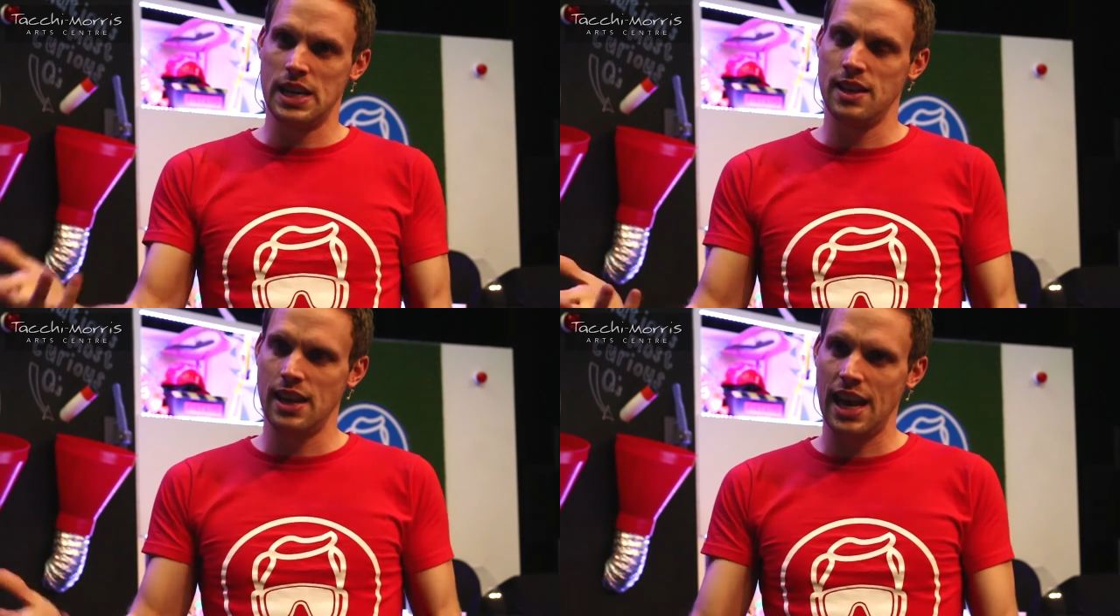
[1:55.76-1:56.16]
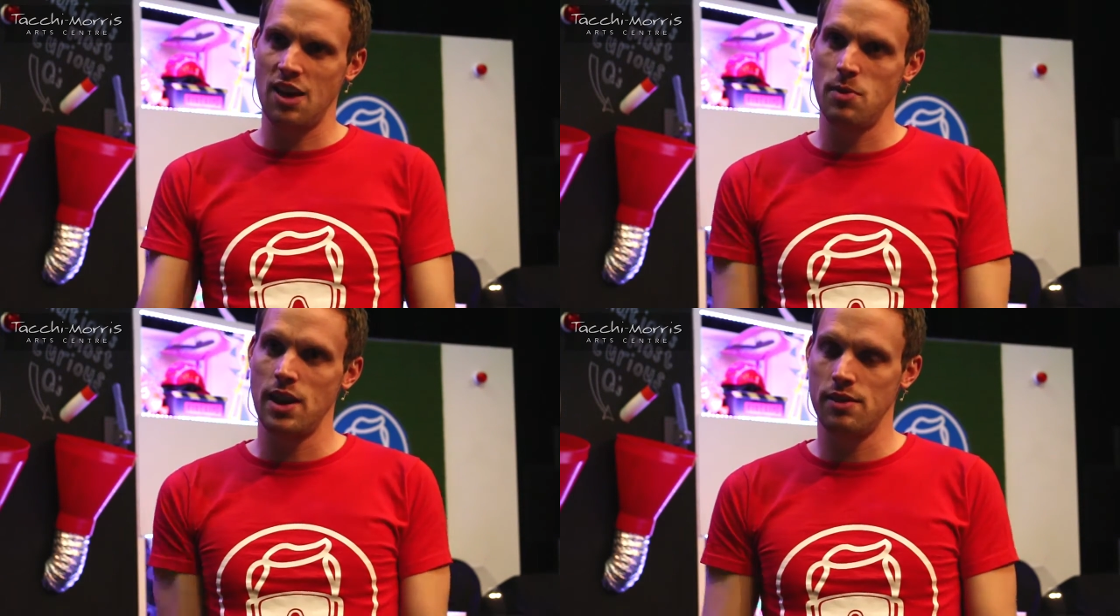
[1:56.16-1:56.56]
And they
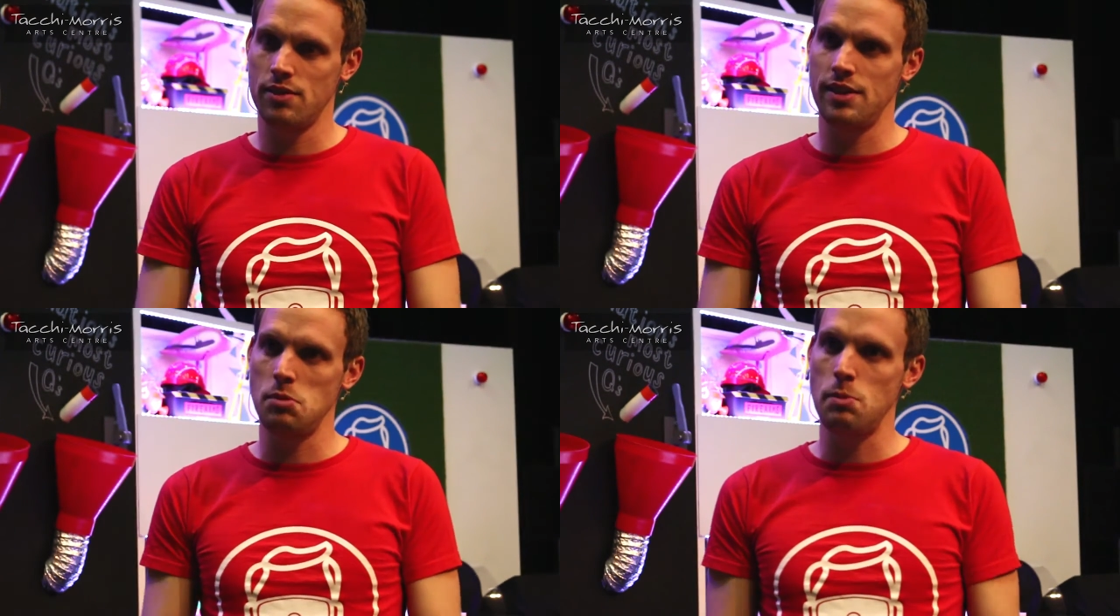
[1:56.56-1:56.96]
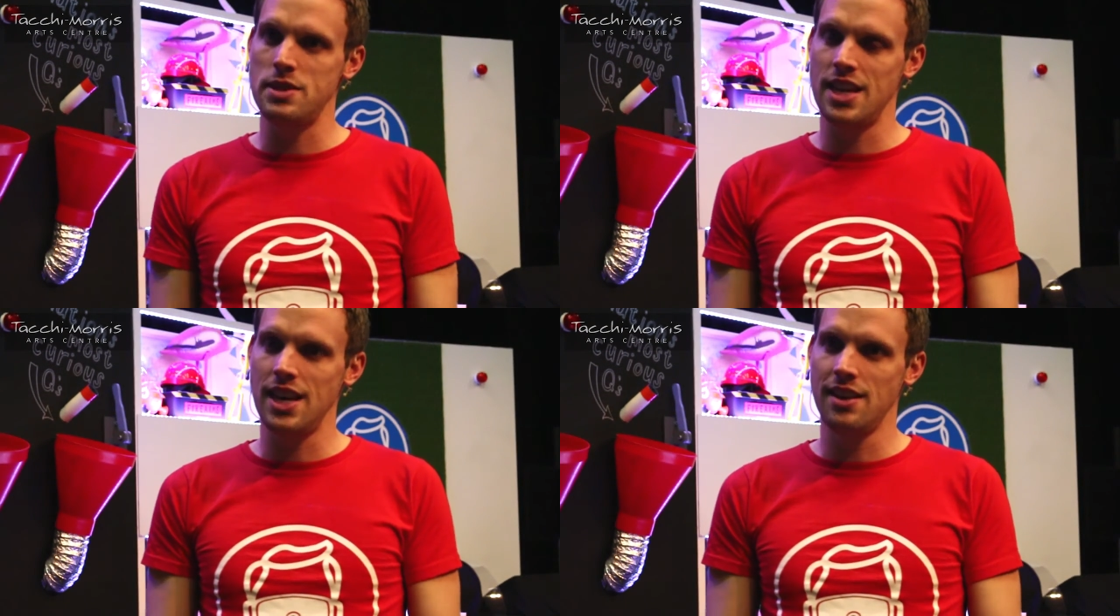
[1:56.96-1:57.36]
gave me a
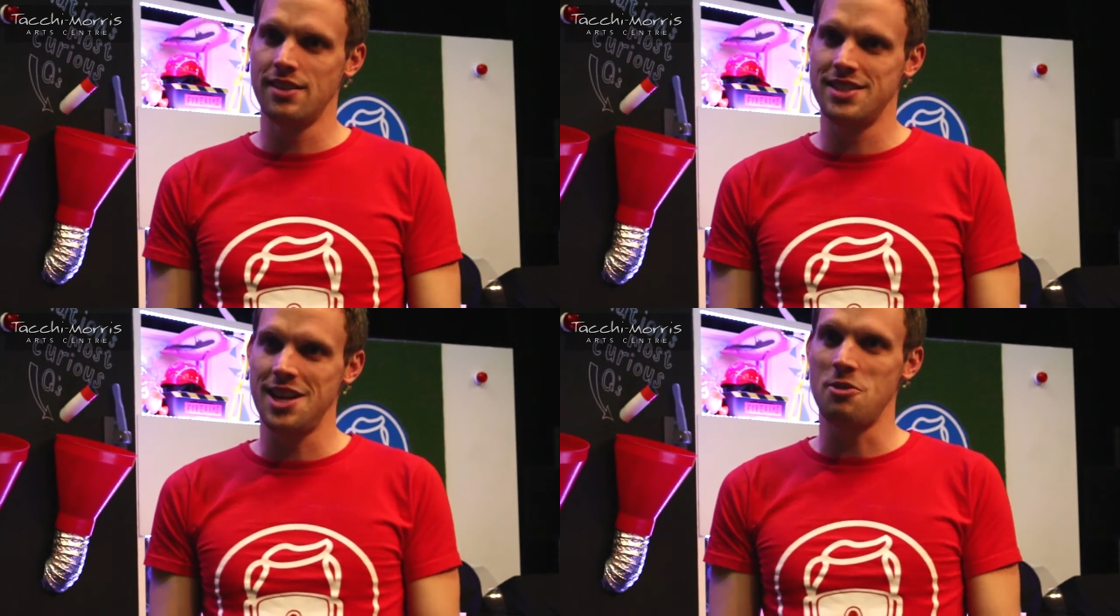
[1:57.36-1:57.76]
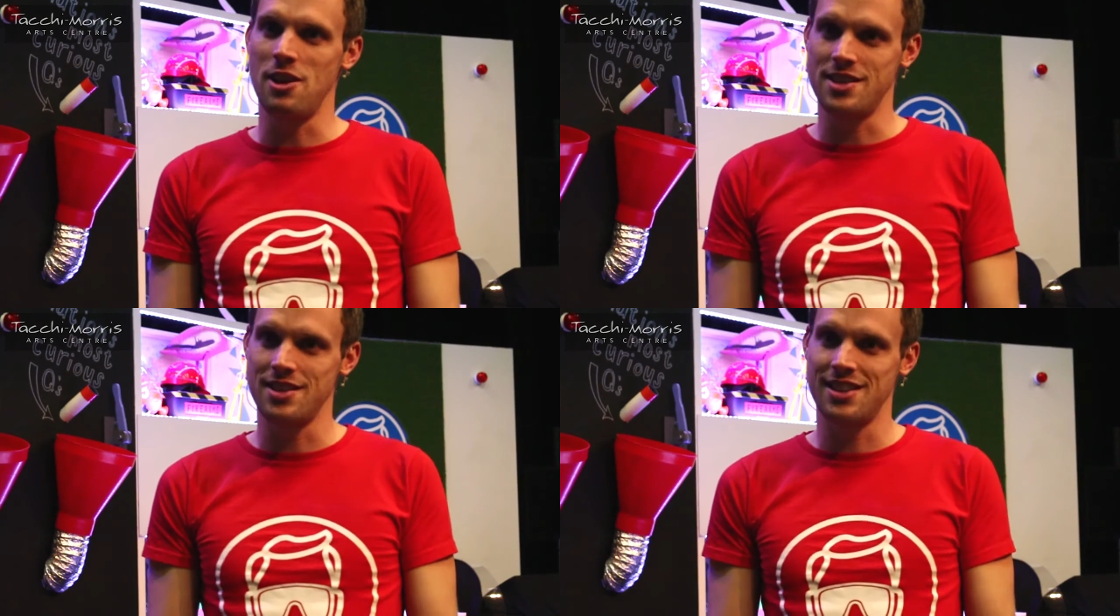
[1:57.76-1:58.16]
CBBC
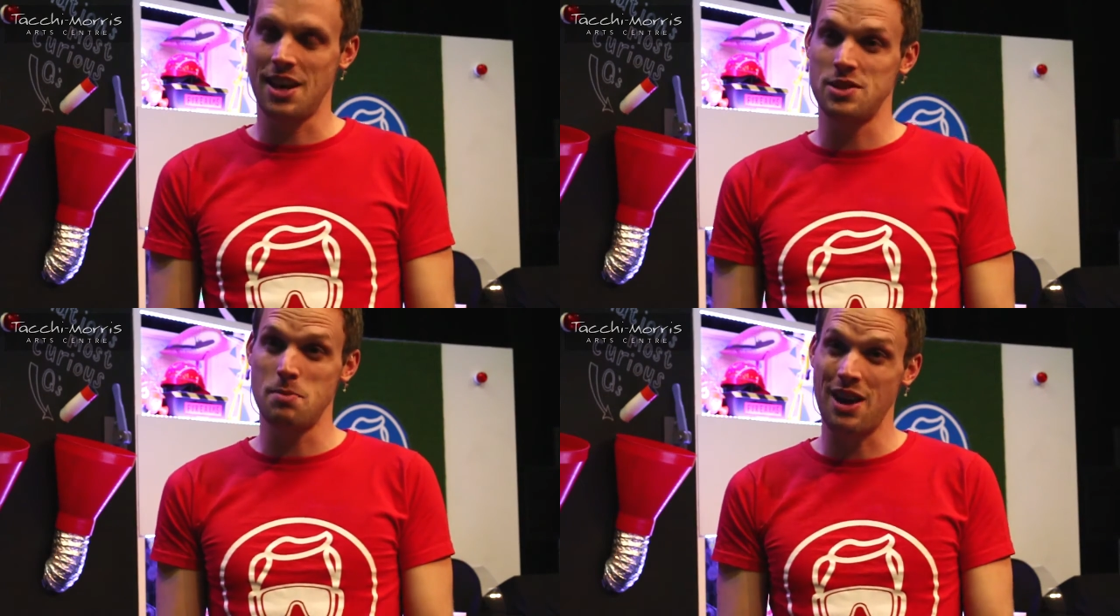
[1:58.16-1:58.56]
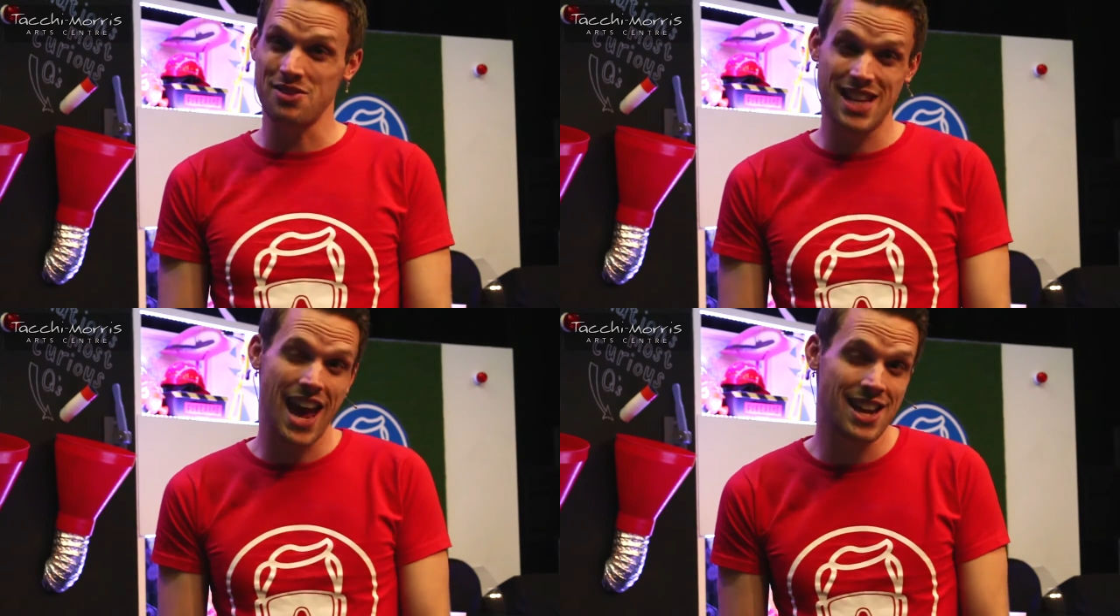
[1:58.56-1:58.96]
series, and that was about
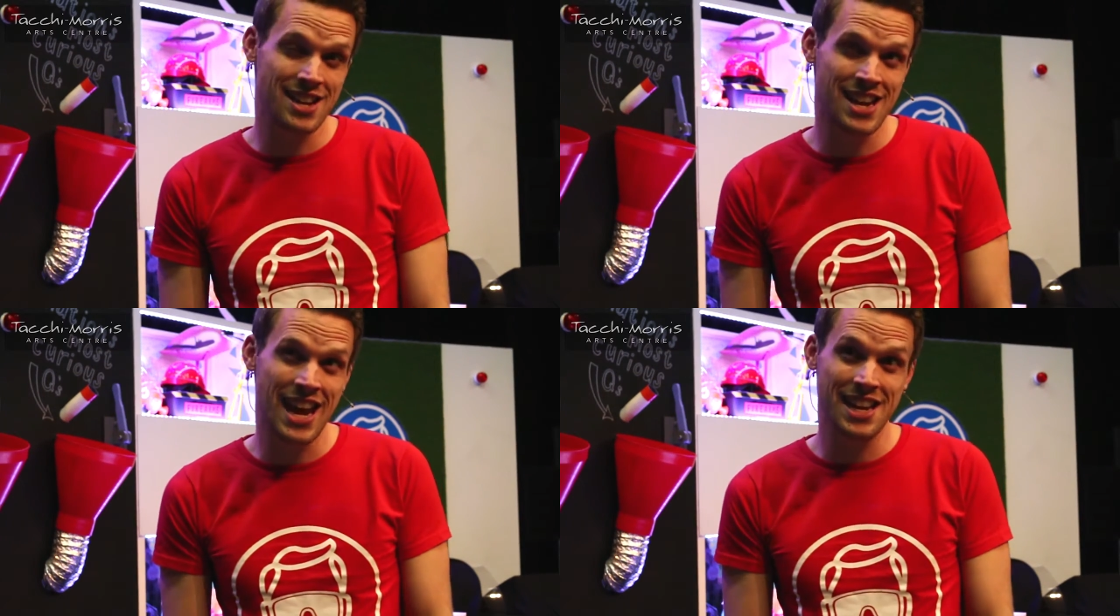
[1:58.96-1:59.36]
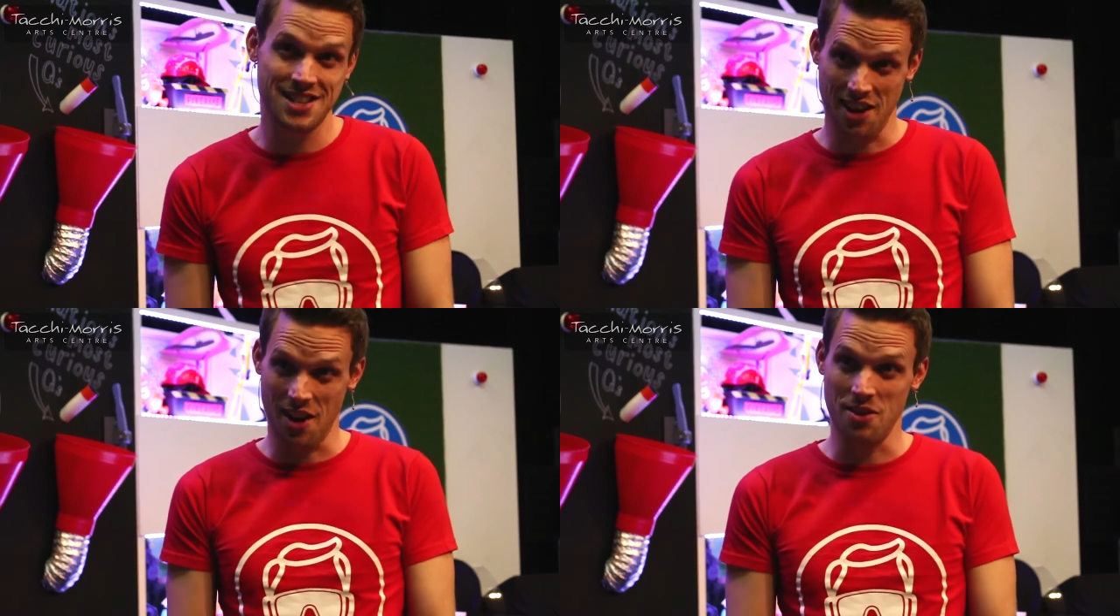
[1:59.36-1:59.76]
10 years
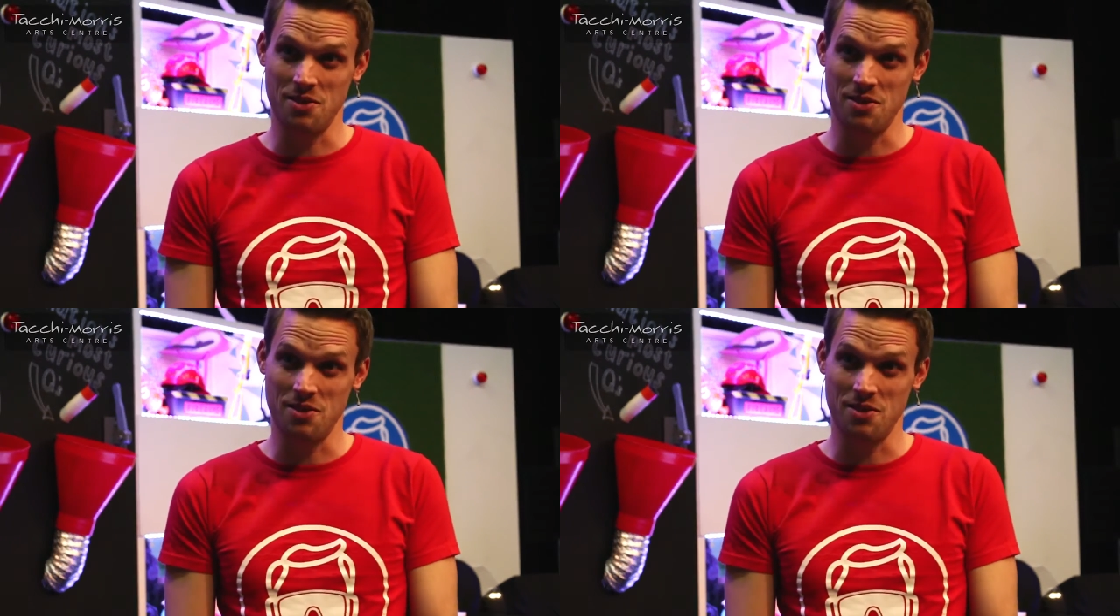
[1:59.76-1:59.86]
ago,